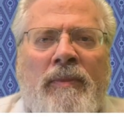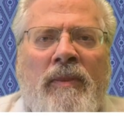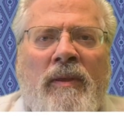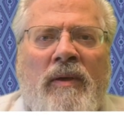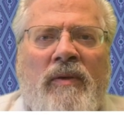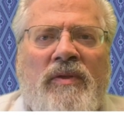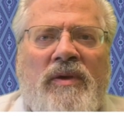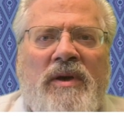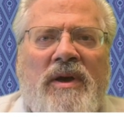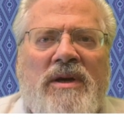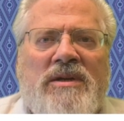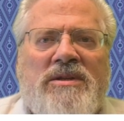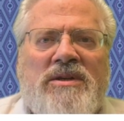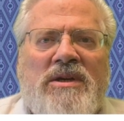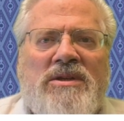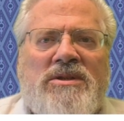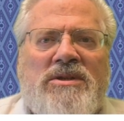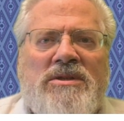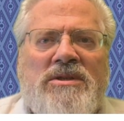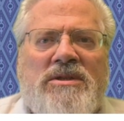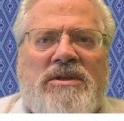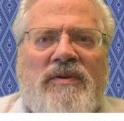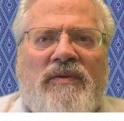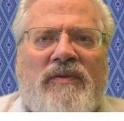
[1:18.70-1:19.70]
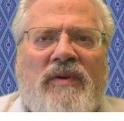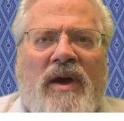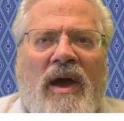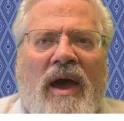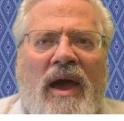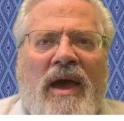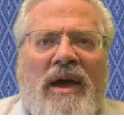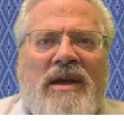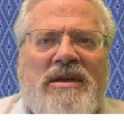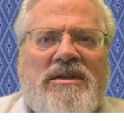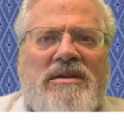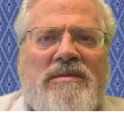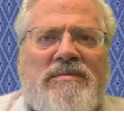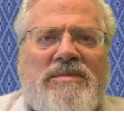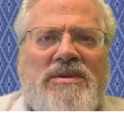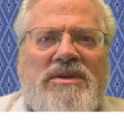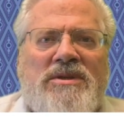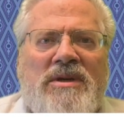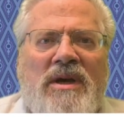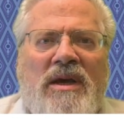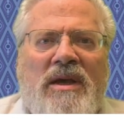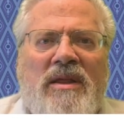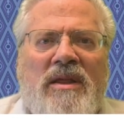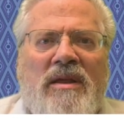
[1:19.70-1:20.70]
The existence of
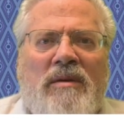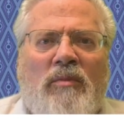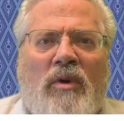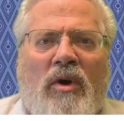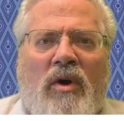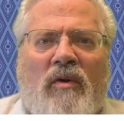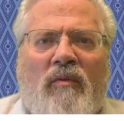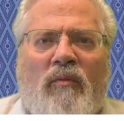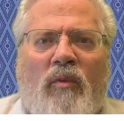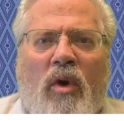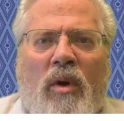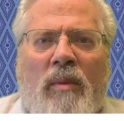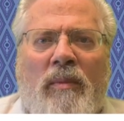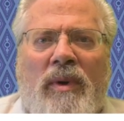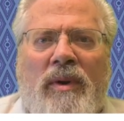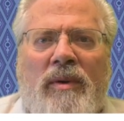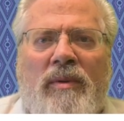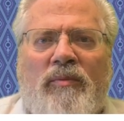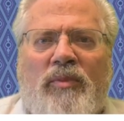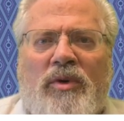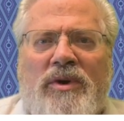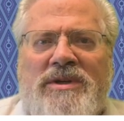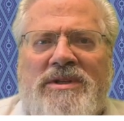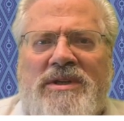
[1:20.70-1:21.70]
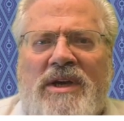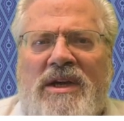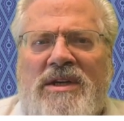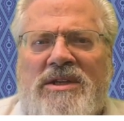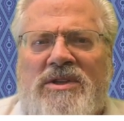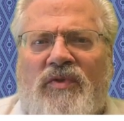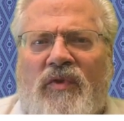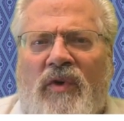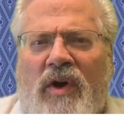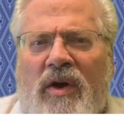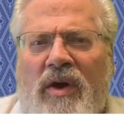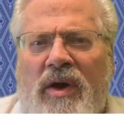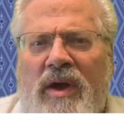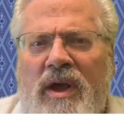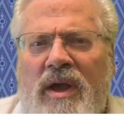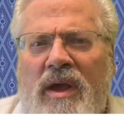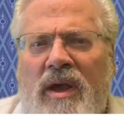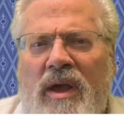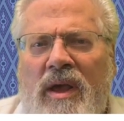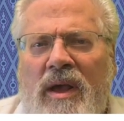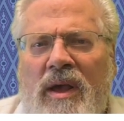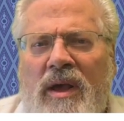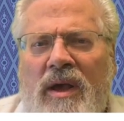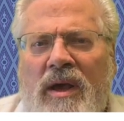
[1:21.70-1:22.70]
chiasms in the Book of Mormon presents
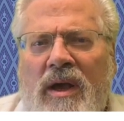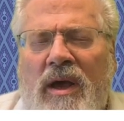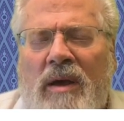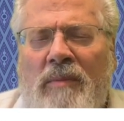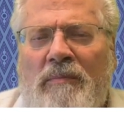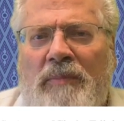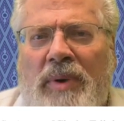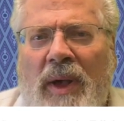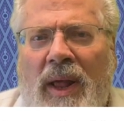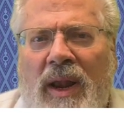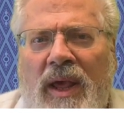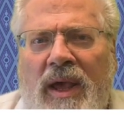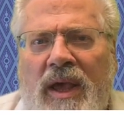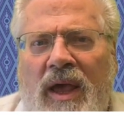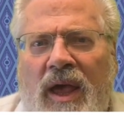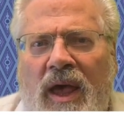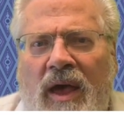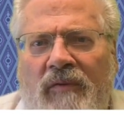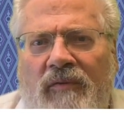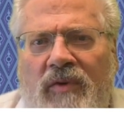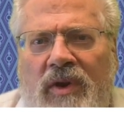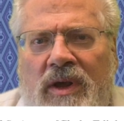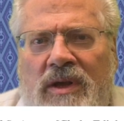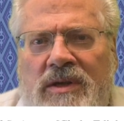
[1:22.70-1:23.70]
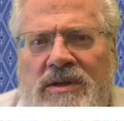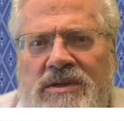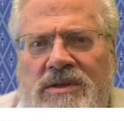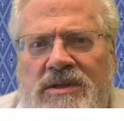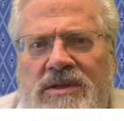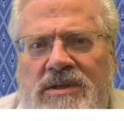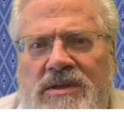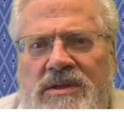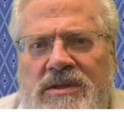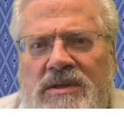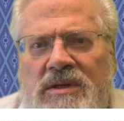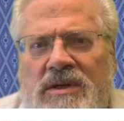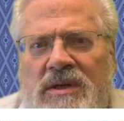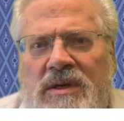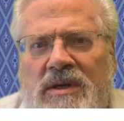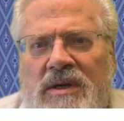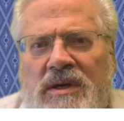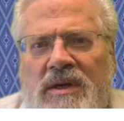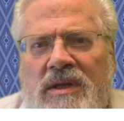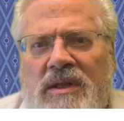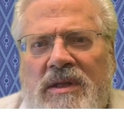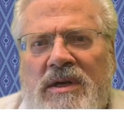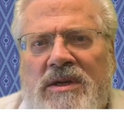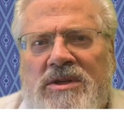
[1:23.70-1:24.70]
very compelling evidence
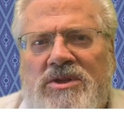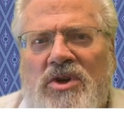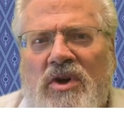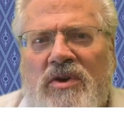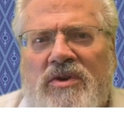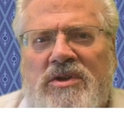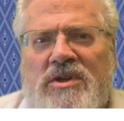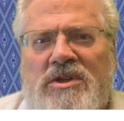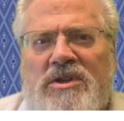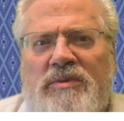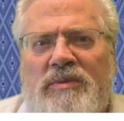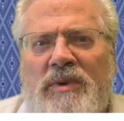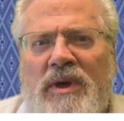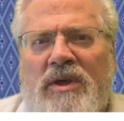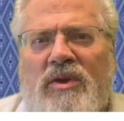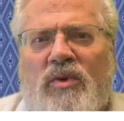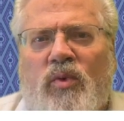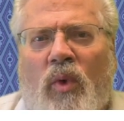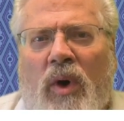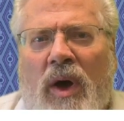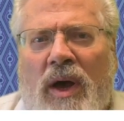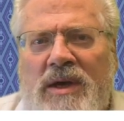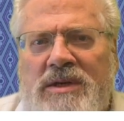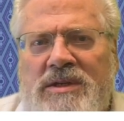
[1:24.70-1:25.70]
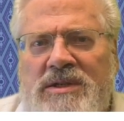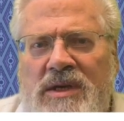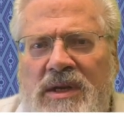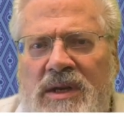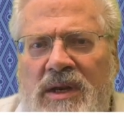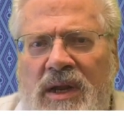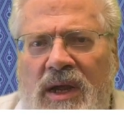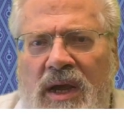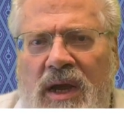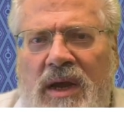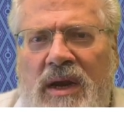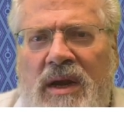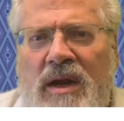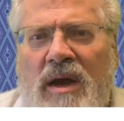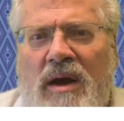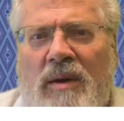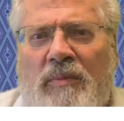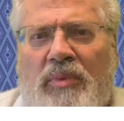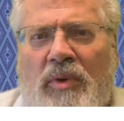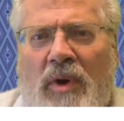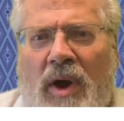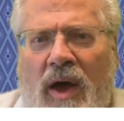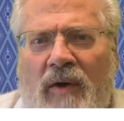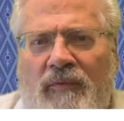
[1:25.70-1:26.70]
that Joseph Smith was indeed a
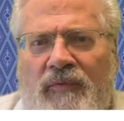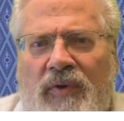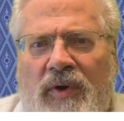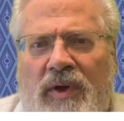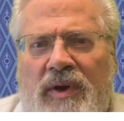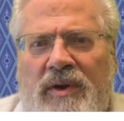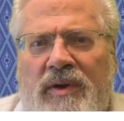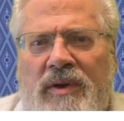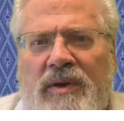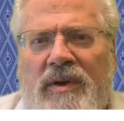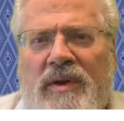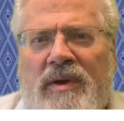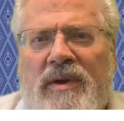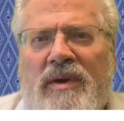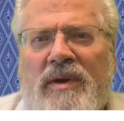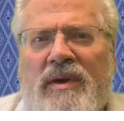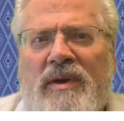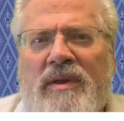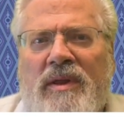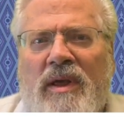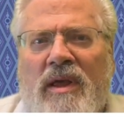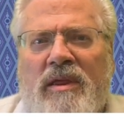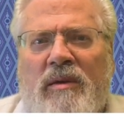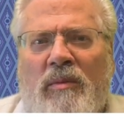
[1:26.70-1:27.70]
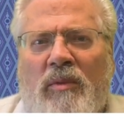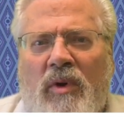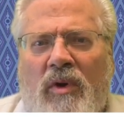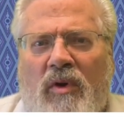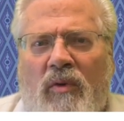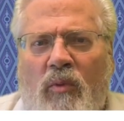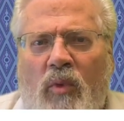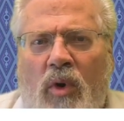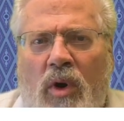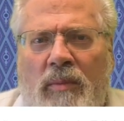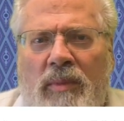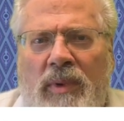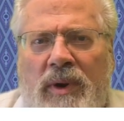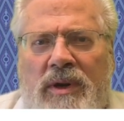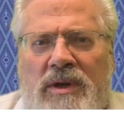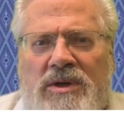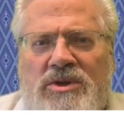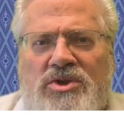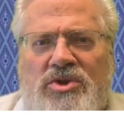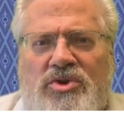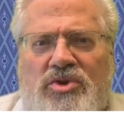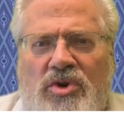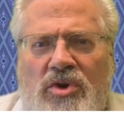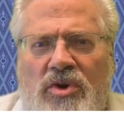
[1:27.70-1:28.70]
prophet, that the Book of Mormon
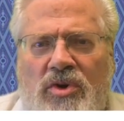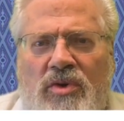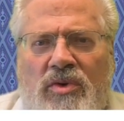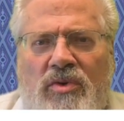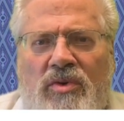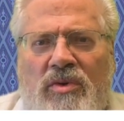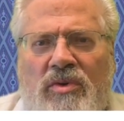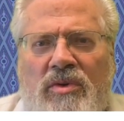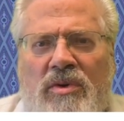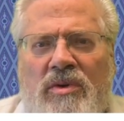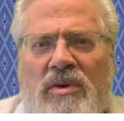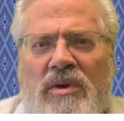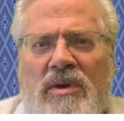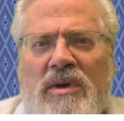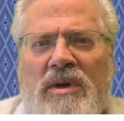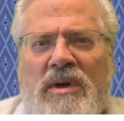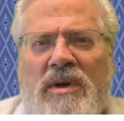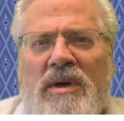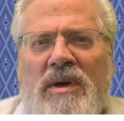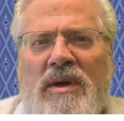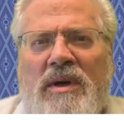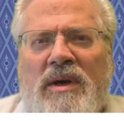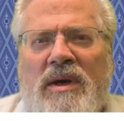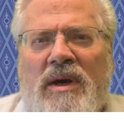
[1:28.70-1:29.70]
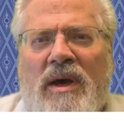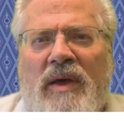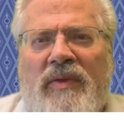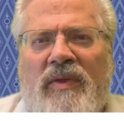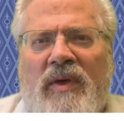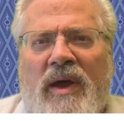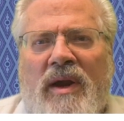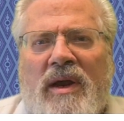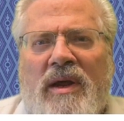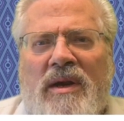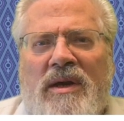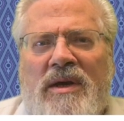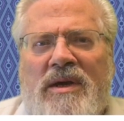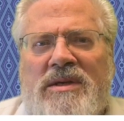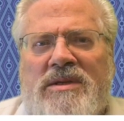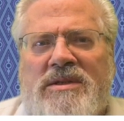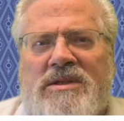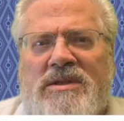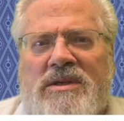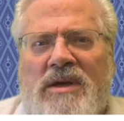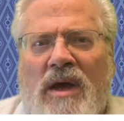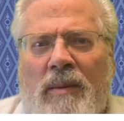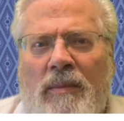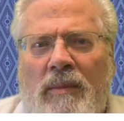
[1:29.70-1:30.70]
is true, and that at
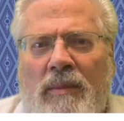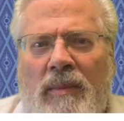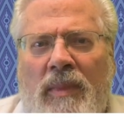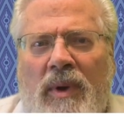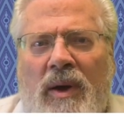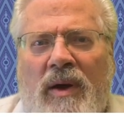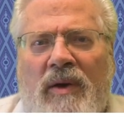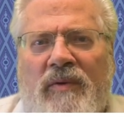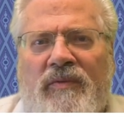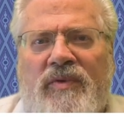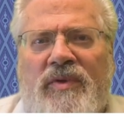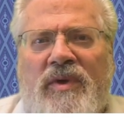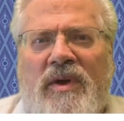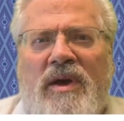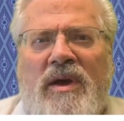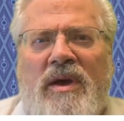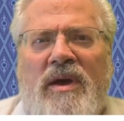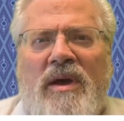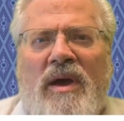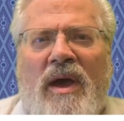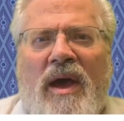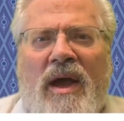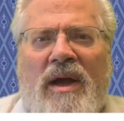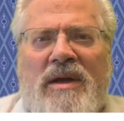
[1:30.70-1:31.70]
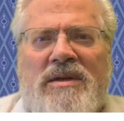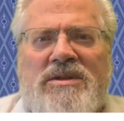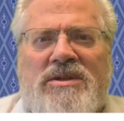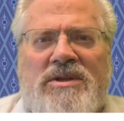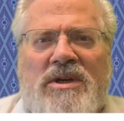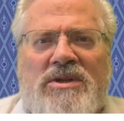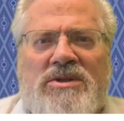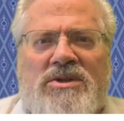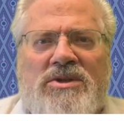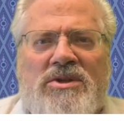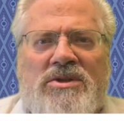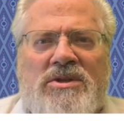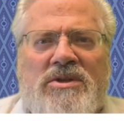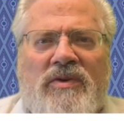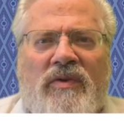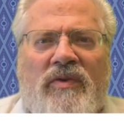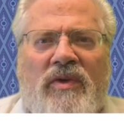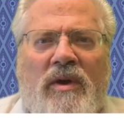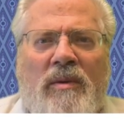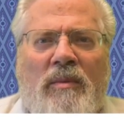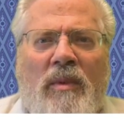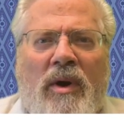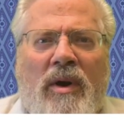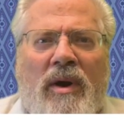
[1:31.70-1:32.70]
least some of the ancestors of
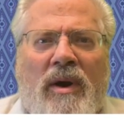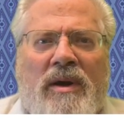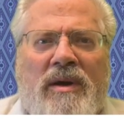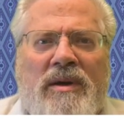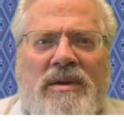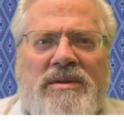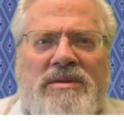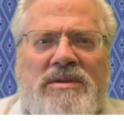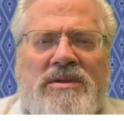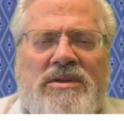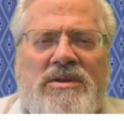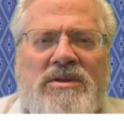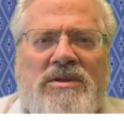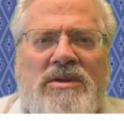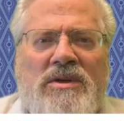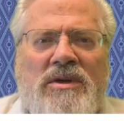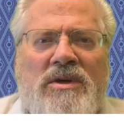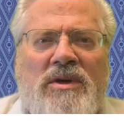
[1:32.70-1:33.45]
the Americans